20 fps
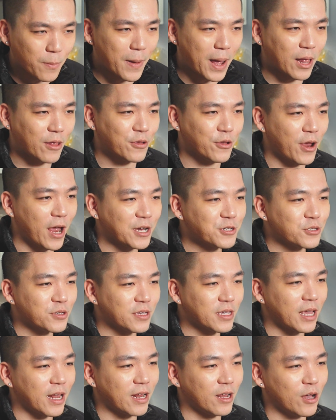the palate, you're
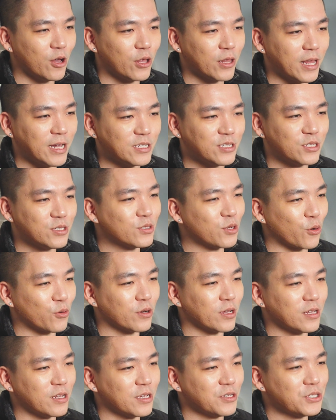actually getting all that
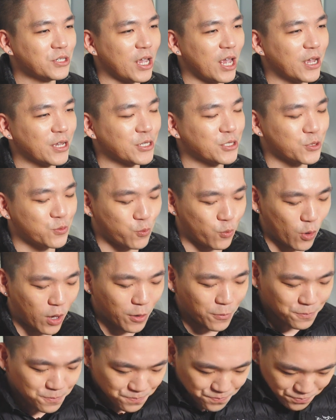stoniness as
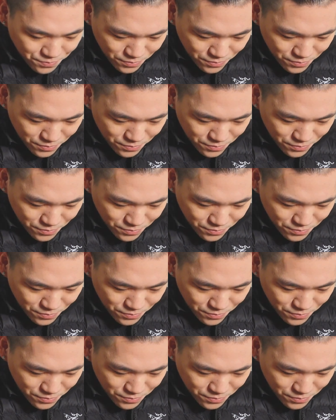well.